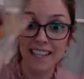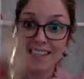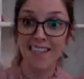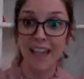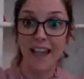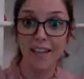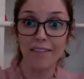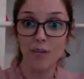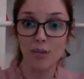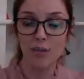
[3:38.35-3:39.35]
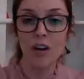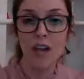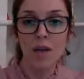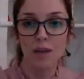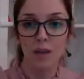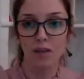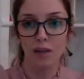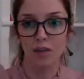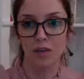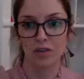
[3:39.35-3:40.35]
therefore my blood
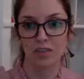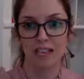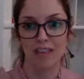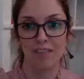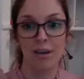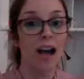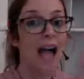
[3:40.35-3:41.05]
glucose level